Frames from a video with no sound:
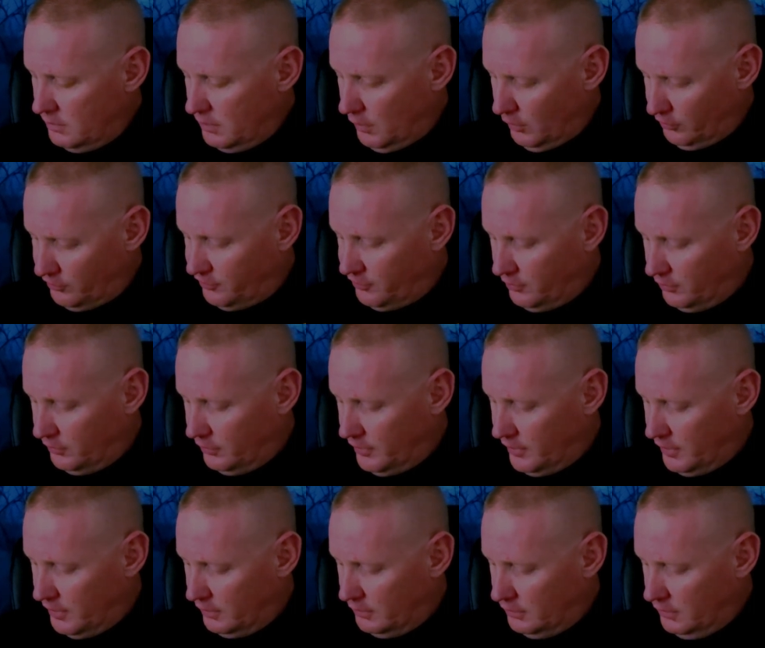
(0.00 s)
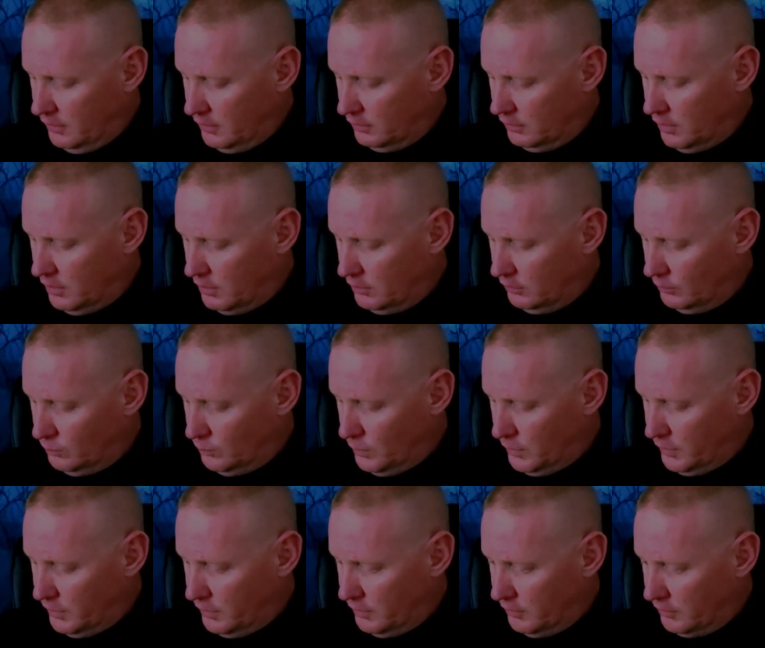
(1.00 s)
are still there, along
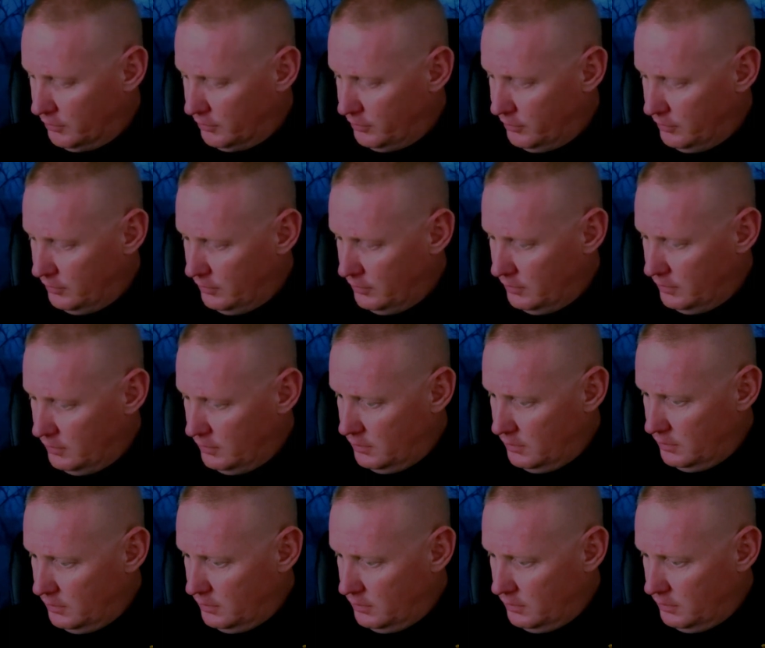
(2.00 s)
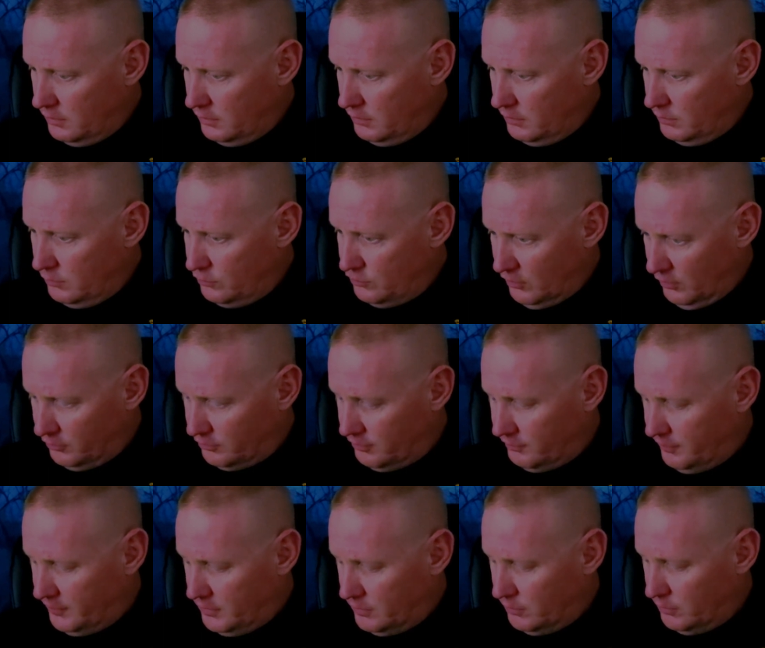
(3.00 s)
with
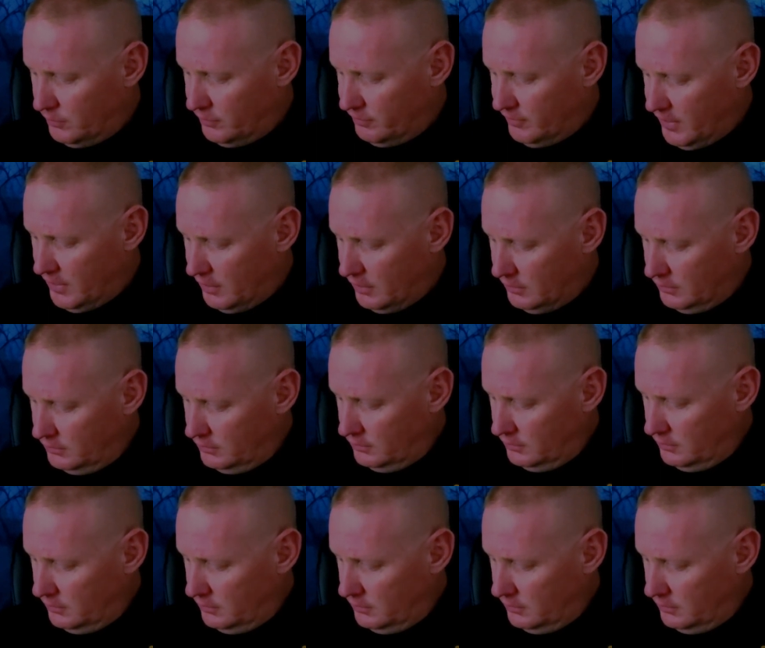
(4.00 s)
Josephina Rivera.